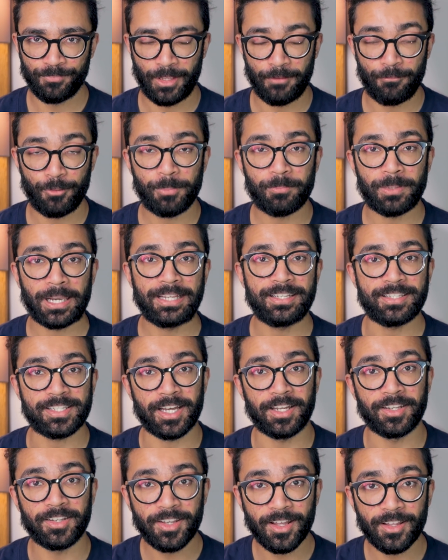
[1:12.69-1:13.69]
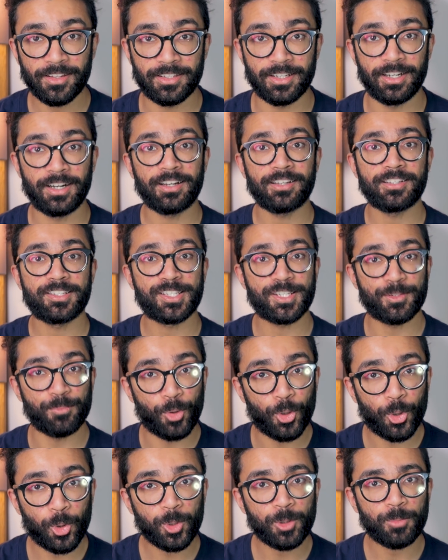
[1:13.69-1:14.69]
if we placed another
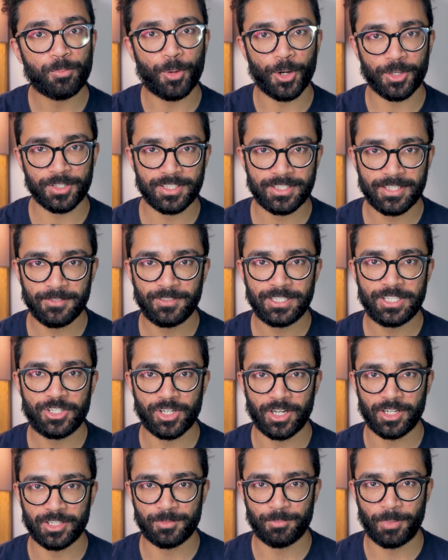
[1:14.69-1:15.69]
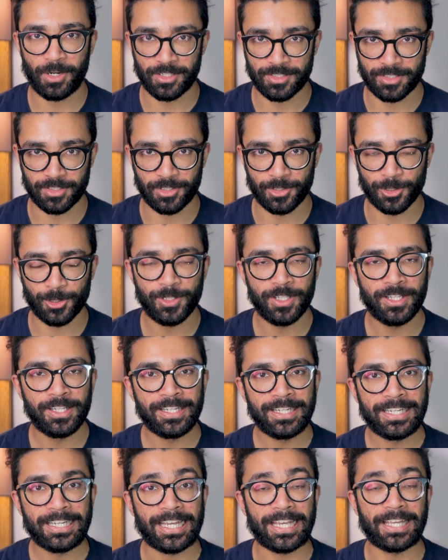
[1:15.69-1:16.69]
small positively charged particle
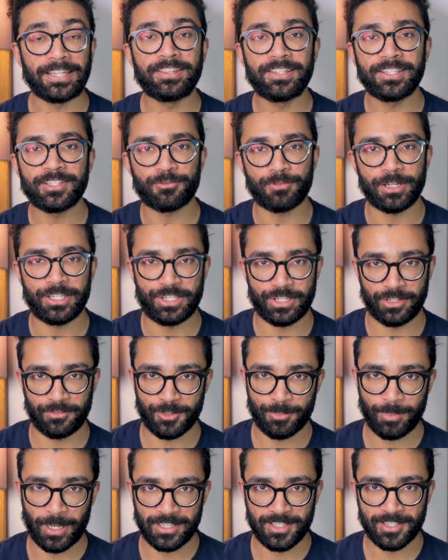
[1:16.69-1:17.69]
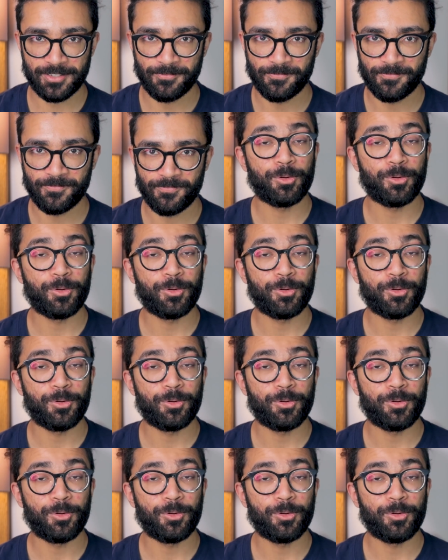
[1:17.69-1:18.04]
in this region of space.